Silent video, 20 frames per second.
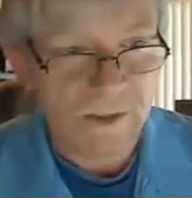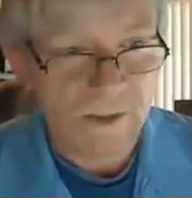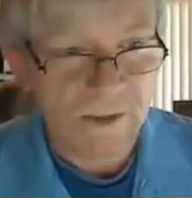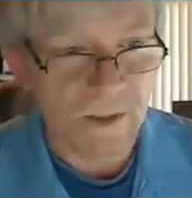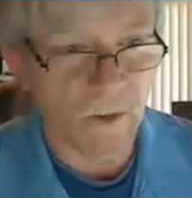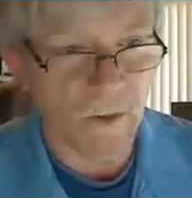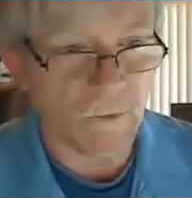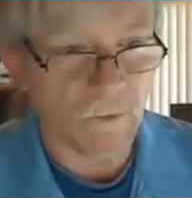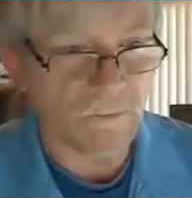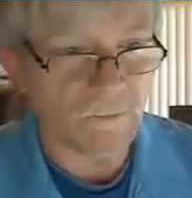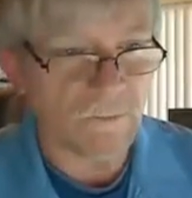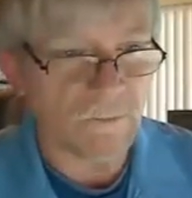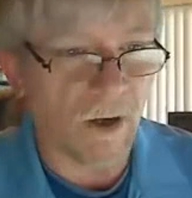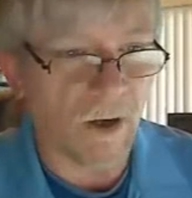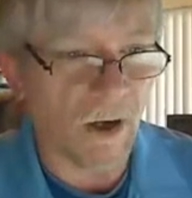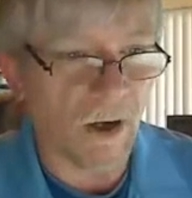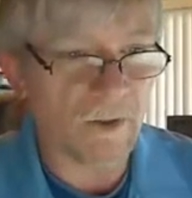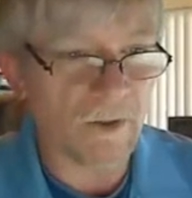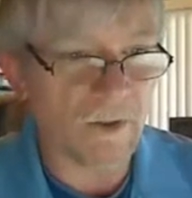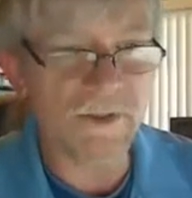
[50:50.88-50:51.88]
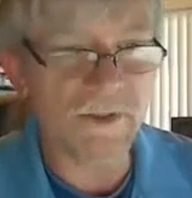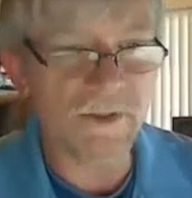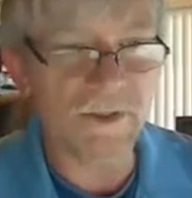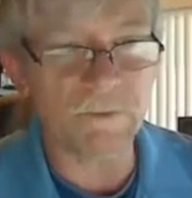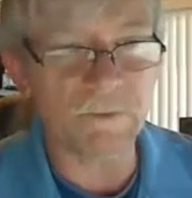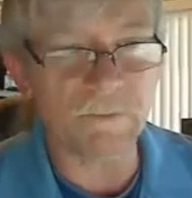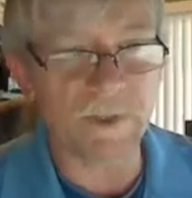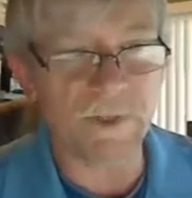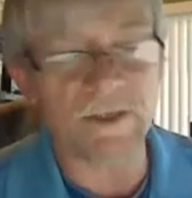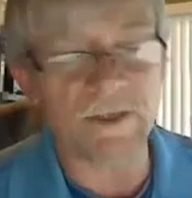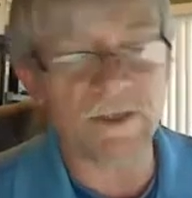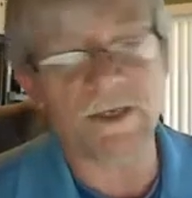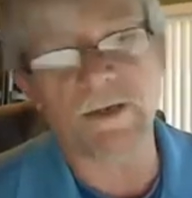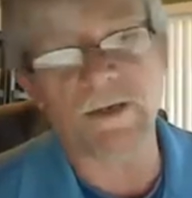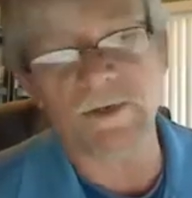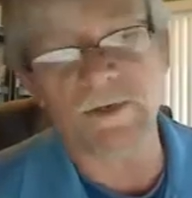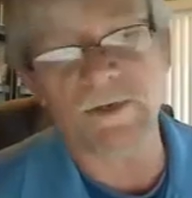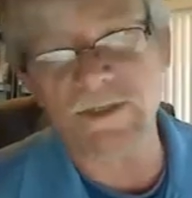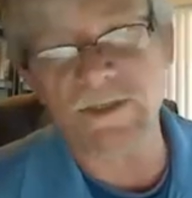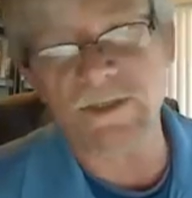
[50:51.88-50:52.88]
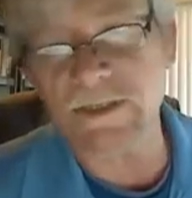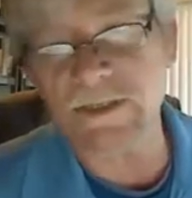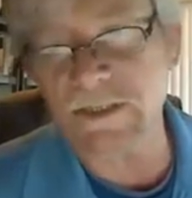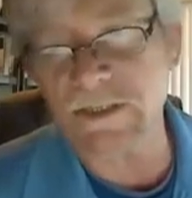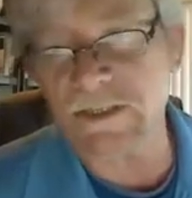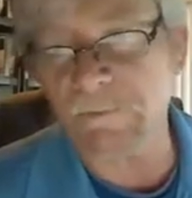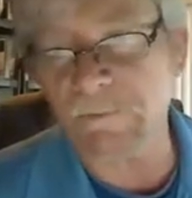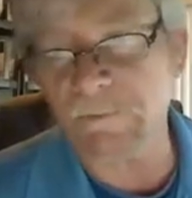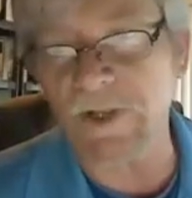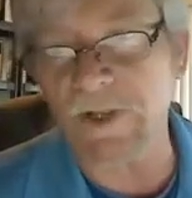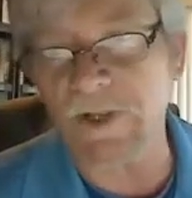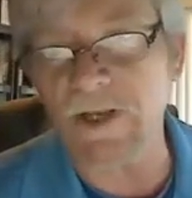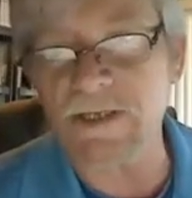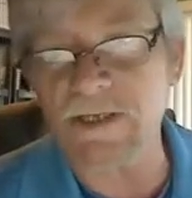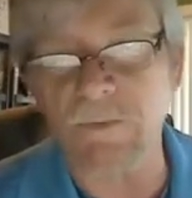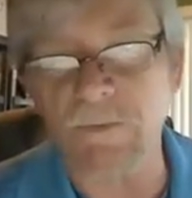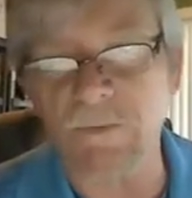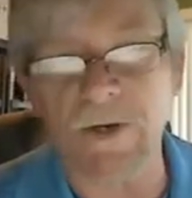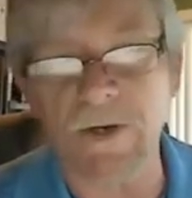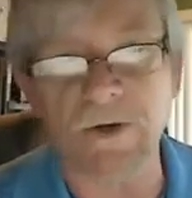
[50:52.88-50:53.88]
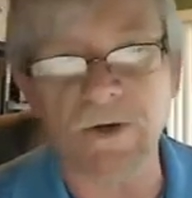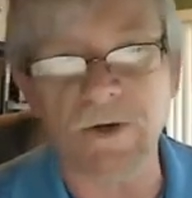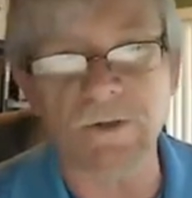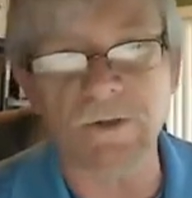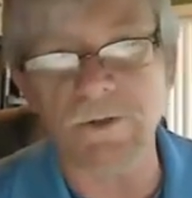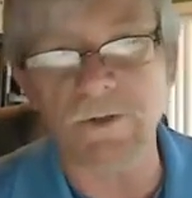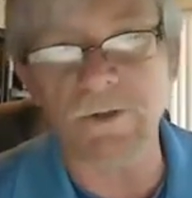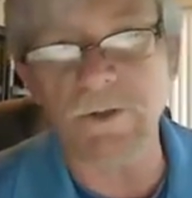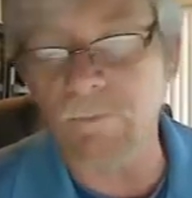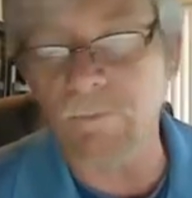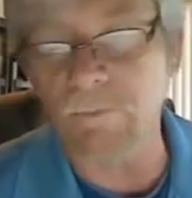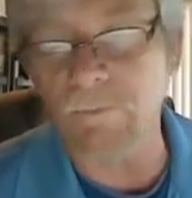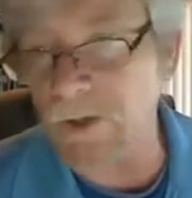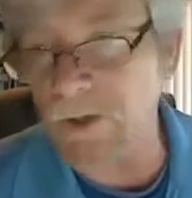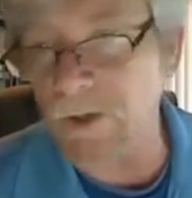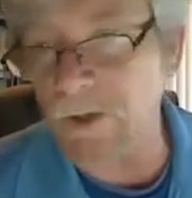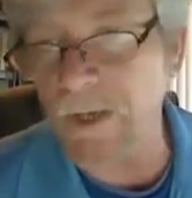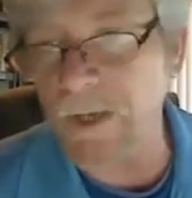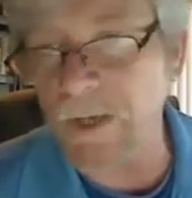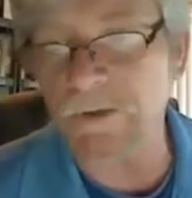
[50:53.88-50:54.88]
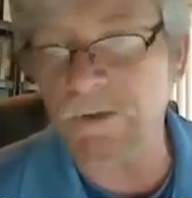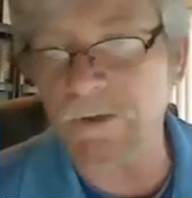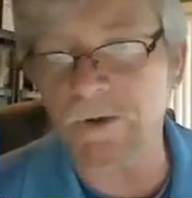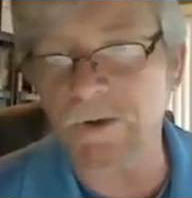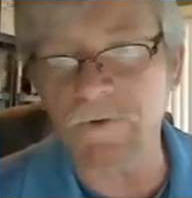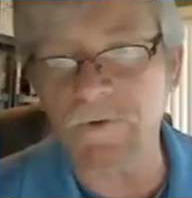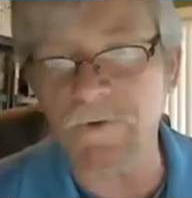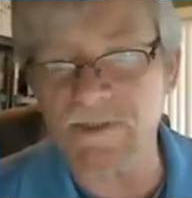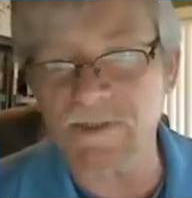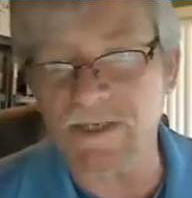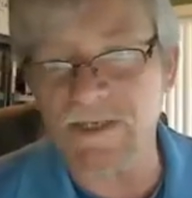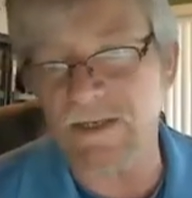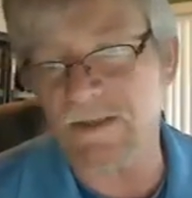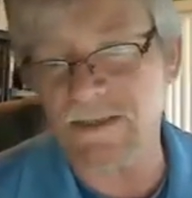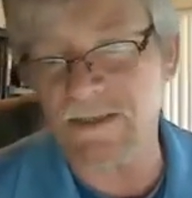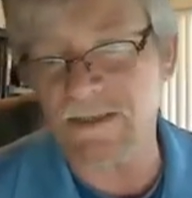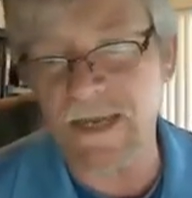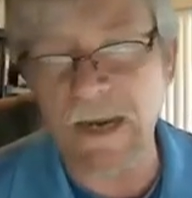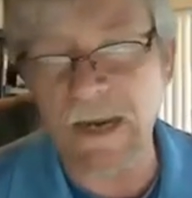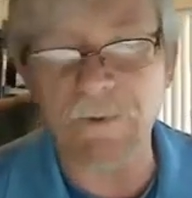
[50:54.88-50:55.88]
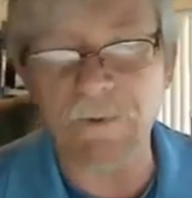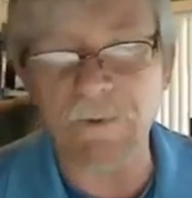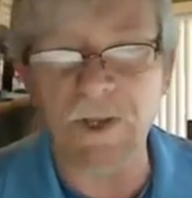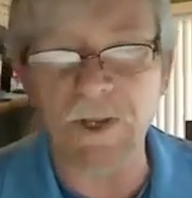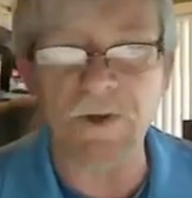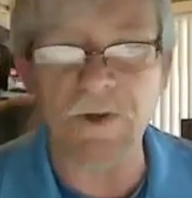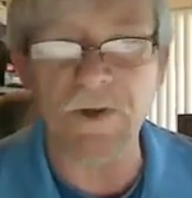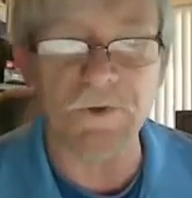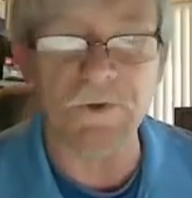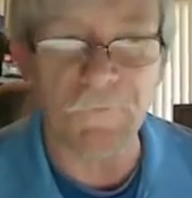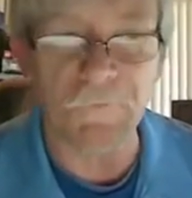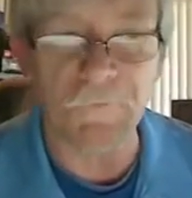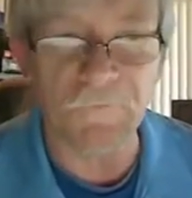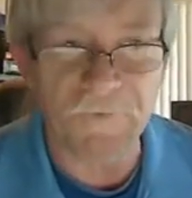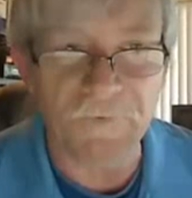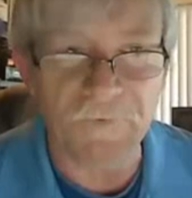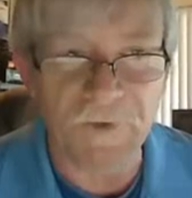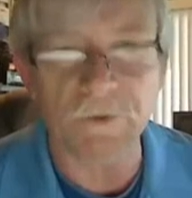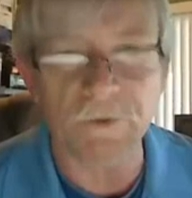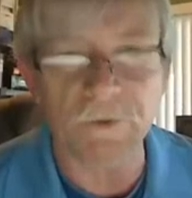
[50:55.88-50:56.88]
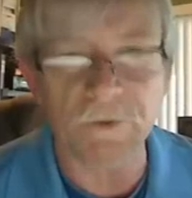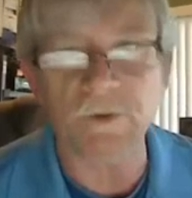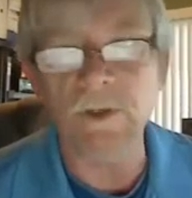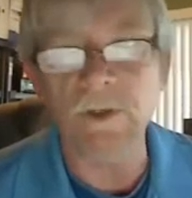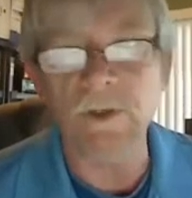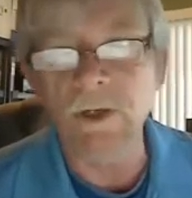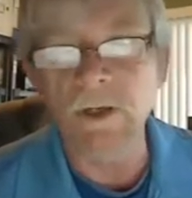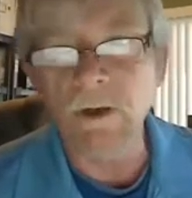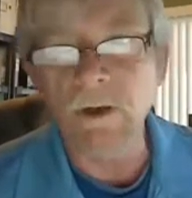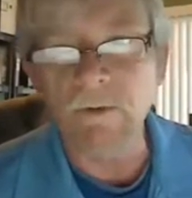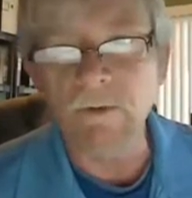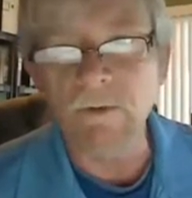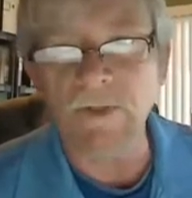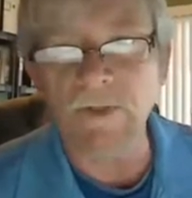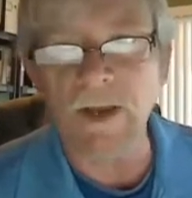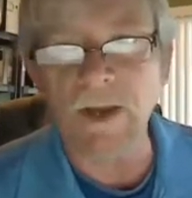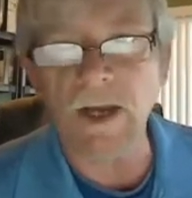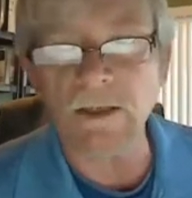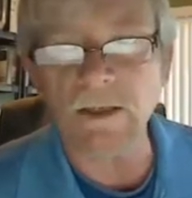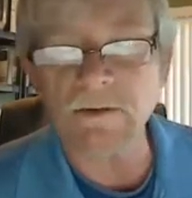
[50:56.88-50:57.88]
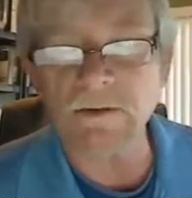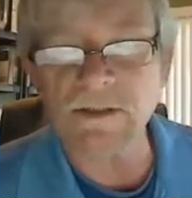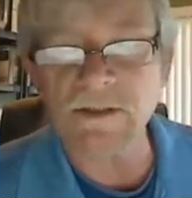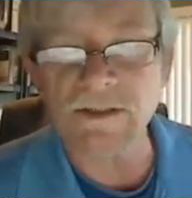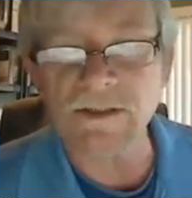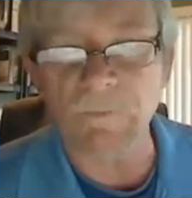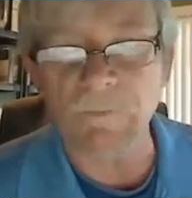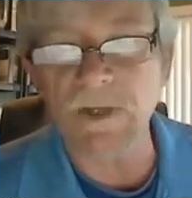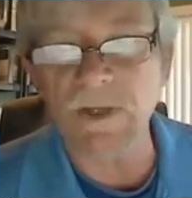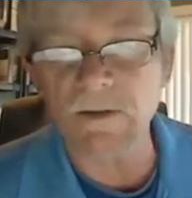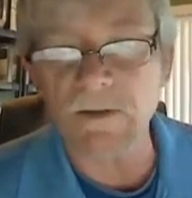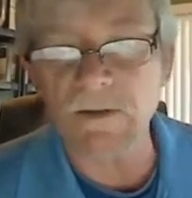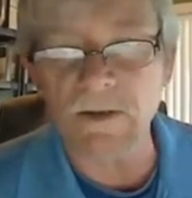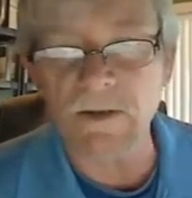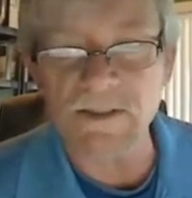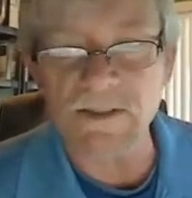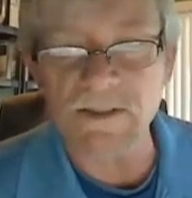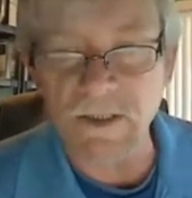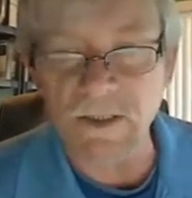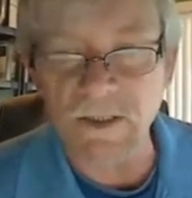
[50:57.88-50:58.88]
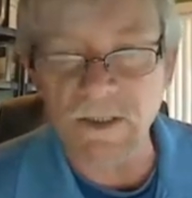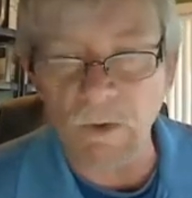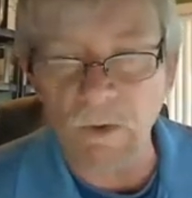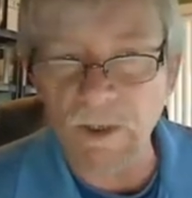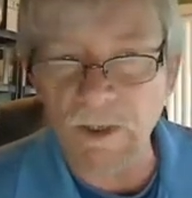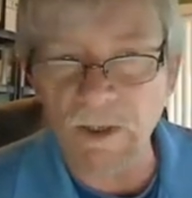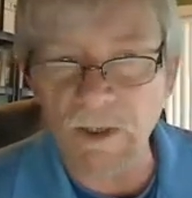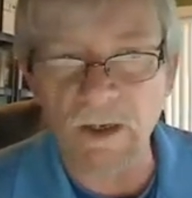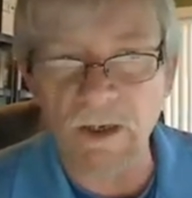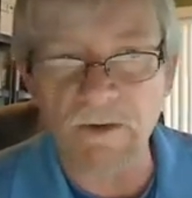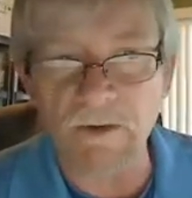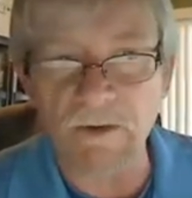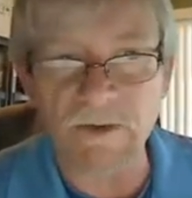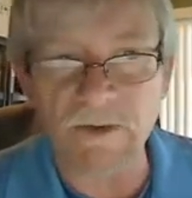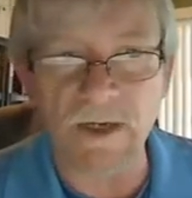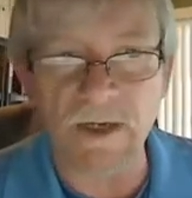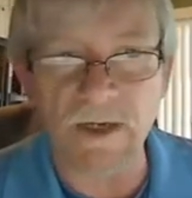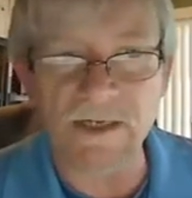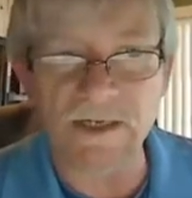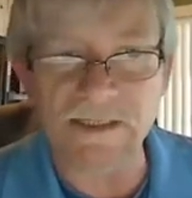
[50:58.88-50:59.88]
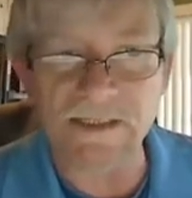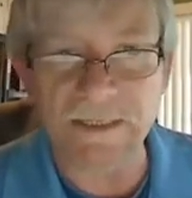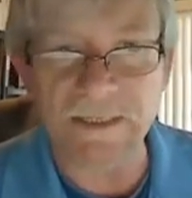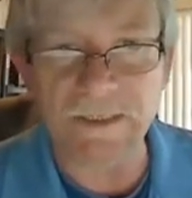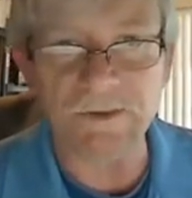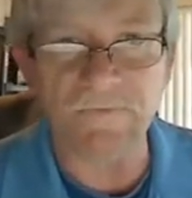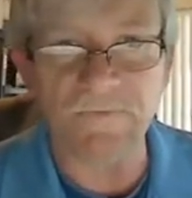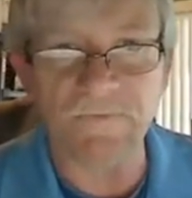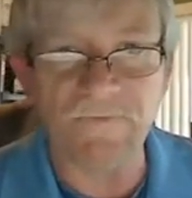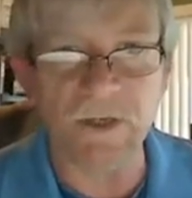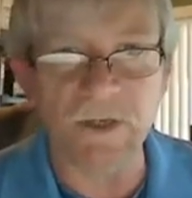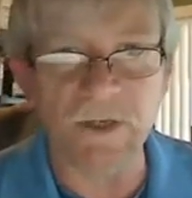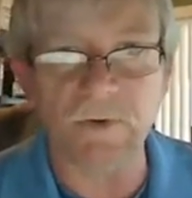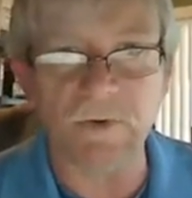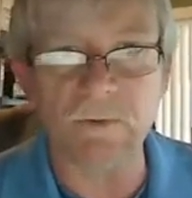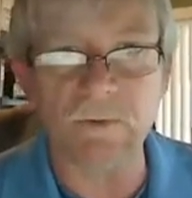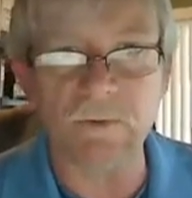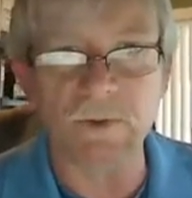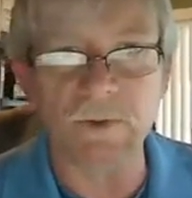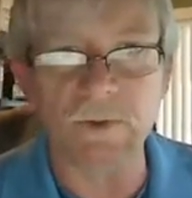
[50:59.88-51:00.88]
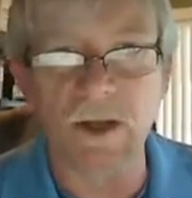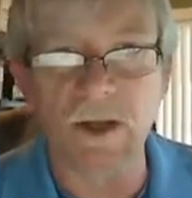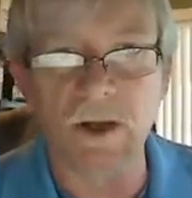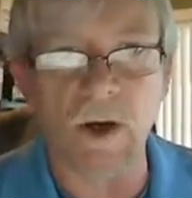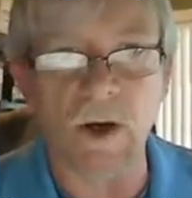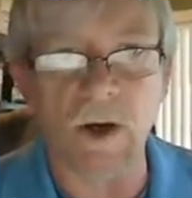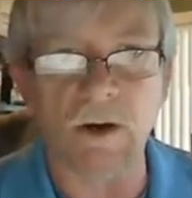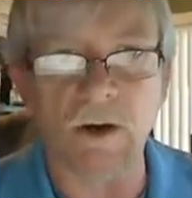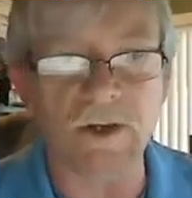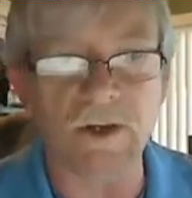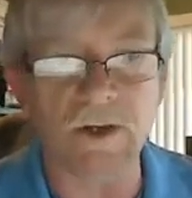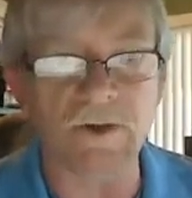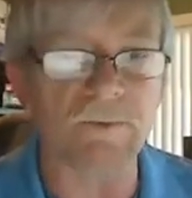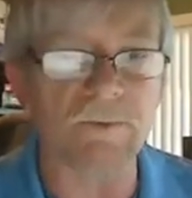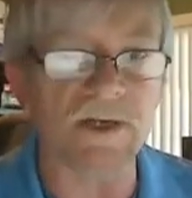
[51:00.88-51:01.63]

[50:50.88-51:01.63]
So, auto-zooming cameras. This is a place where your moderator, if you see this happening and you feel that something is going on that is interfering with the quality